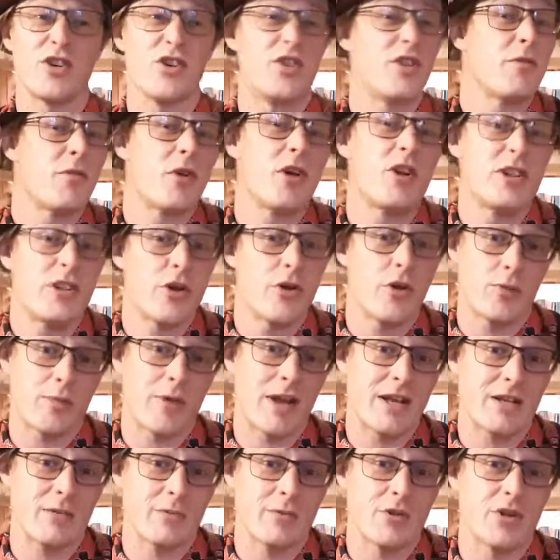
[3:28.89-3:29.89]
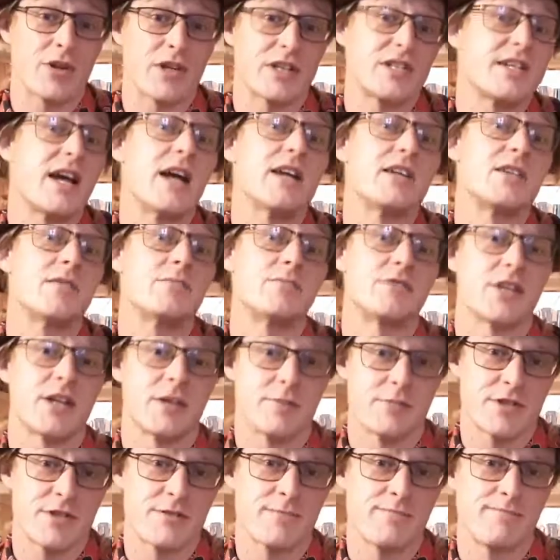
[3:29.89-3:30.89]
You could end up doing a set
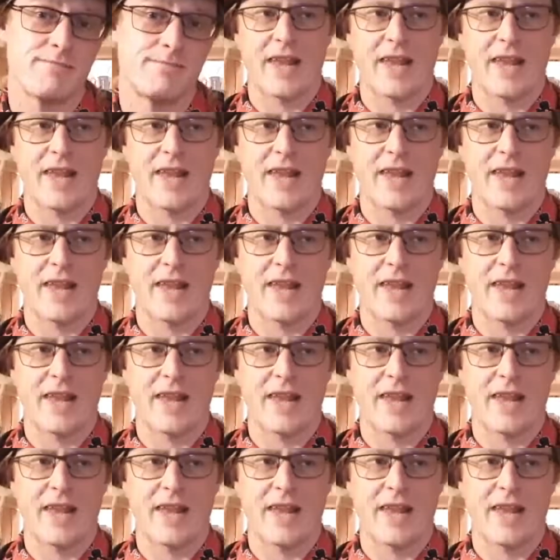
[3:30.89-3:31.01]
sometimes.